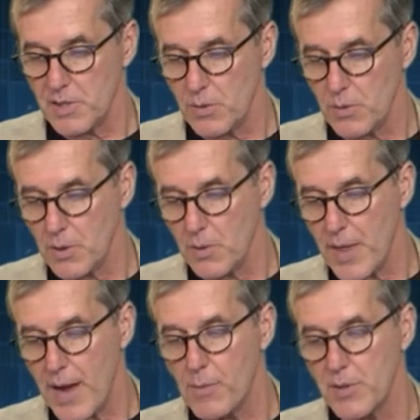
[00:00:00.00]
So,
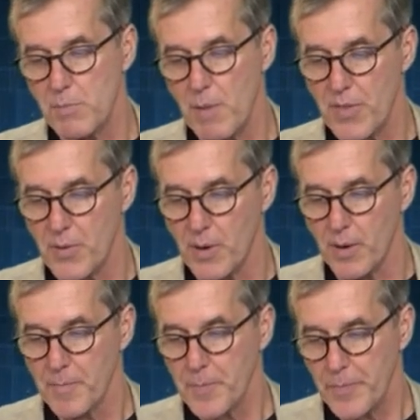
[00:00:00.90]
that one is
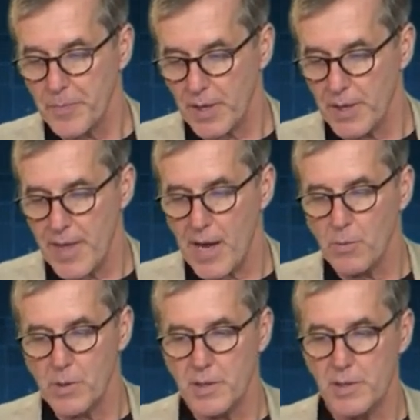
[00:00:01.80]
methanol, and that
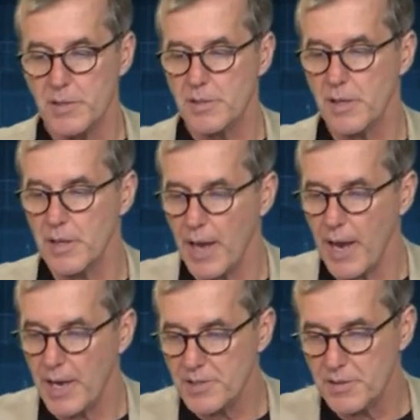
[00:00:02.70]
one is
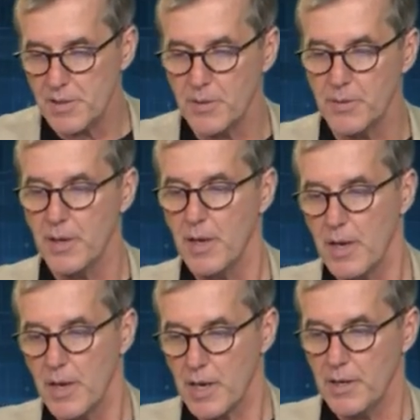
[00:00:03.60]
acetone,
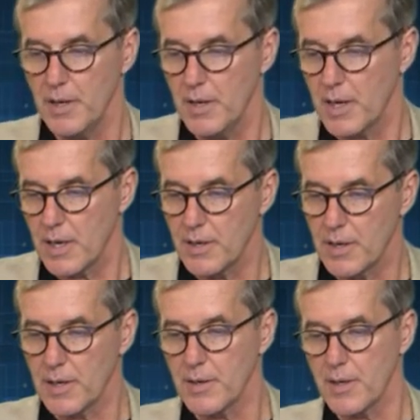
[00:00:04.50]
and
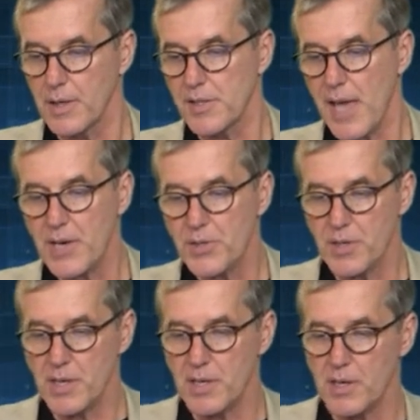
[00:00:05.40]
it's
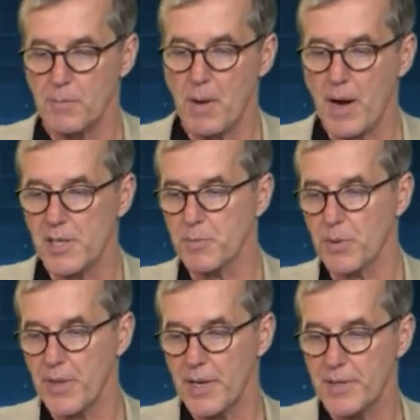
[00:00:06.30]
actually
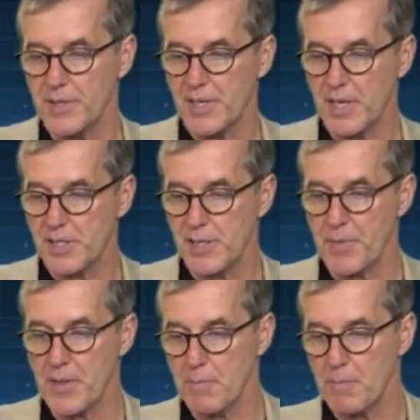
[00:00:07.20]
possible then to say
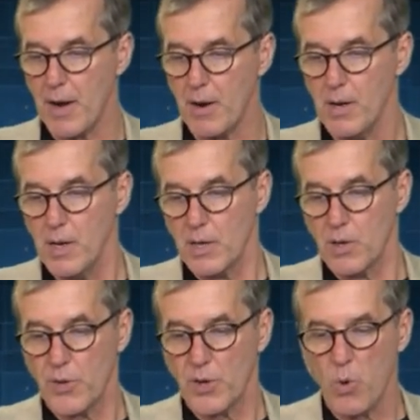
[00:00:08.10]
something about
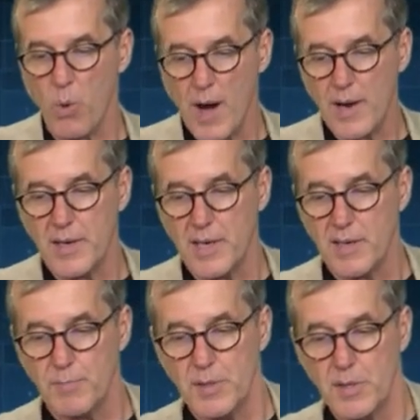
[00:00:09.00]
the
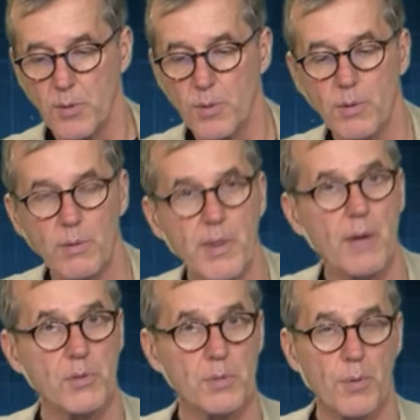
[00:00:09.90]
quantity of material
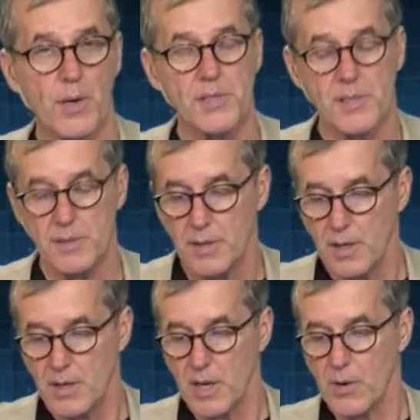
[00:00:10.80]
that was present
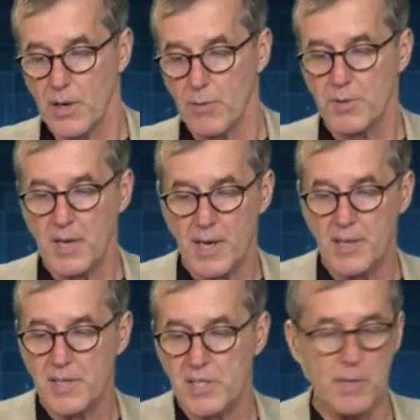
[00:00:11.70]
and
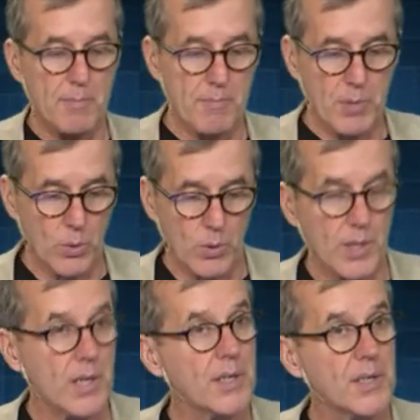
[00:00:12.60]
retained as an
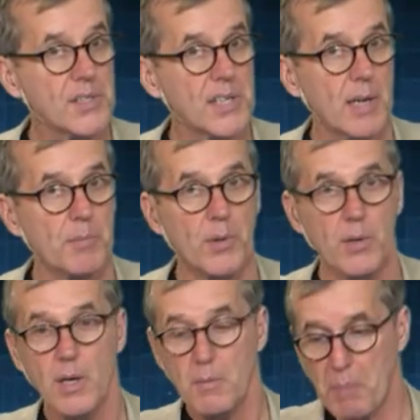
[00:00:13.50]
impurity in this
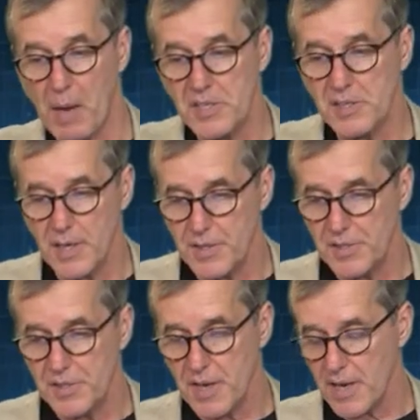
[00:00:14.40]
sample based on
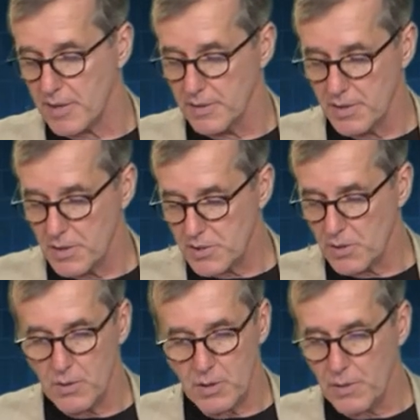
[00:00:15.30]
this data.
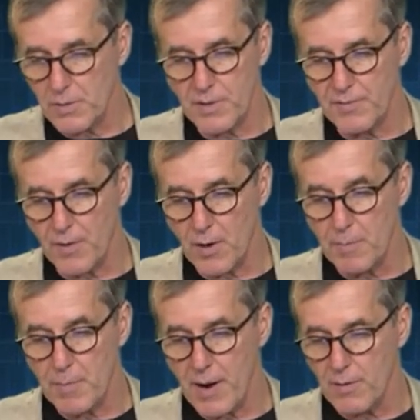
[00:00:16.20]
So clearly very
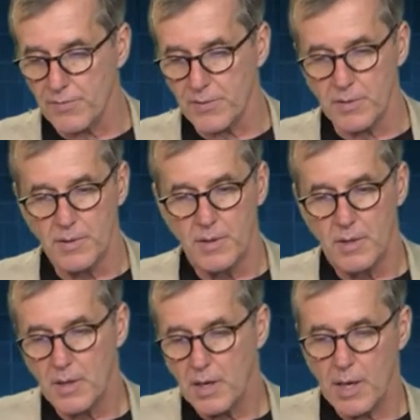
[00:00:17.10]
powerful.
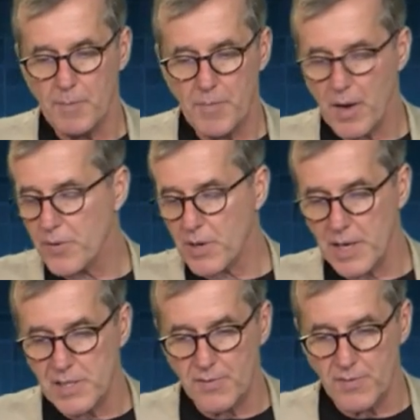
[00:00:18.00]
Other
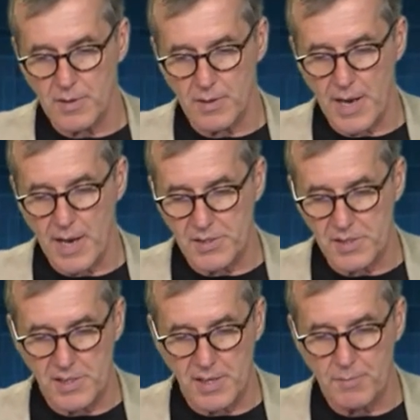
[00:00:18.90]
kinds of
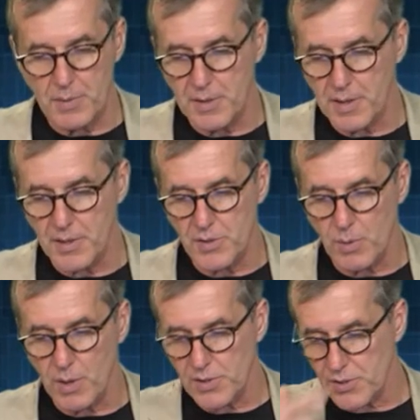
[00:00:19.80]
analyses have been done as
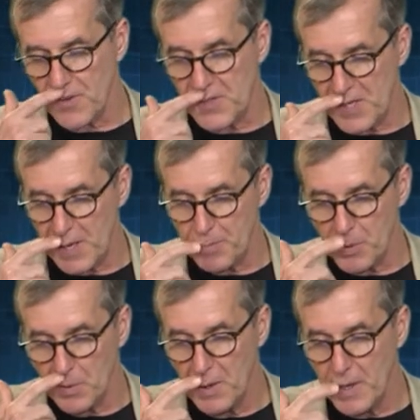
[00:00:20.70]
well. So, for
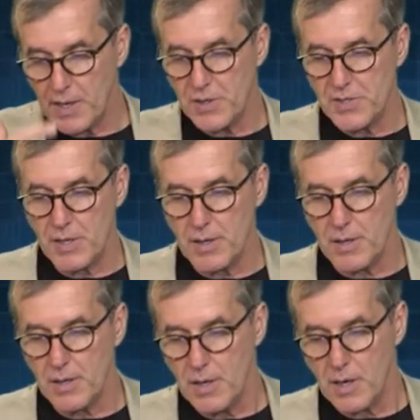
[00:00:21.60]
example, this is
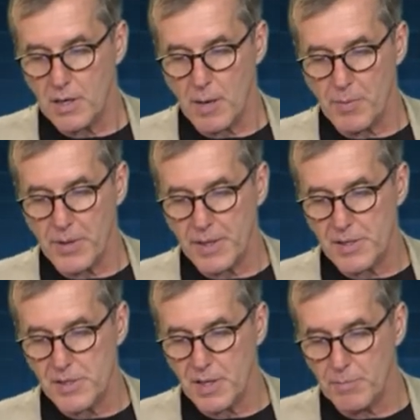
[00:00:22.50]
a coupling
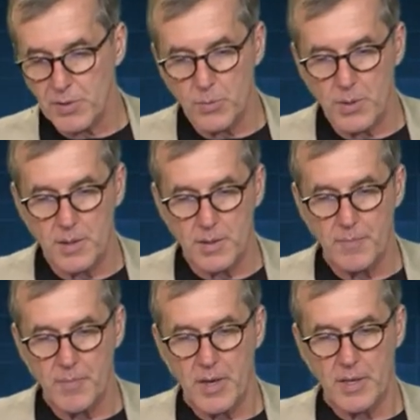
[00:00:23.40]
that's done between
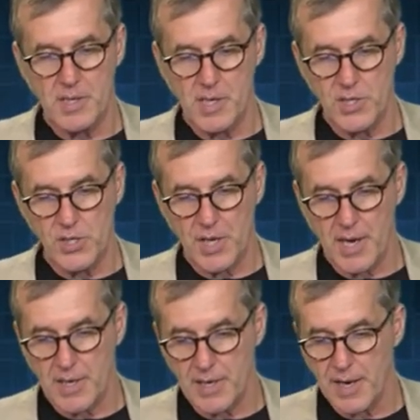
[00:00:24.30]
a
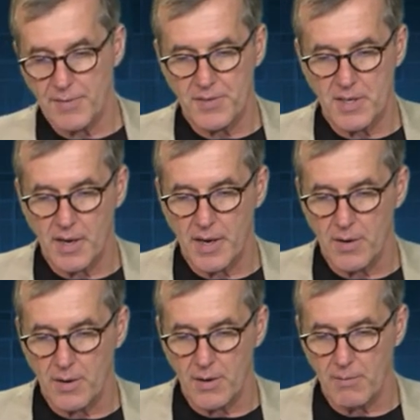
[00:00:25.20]
TGA and an
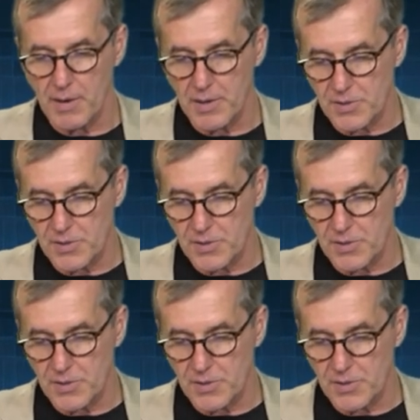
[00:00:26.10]
FTIR, right?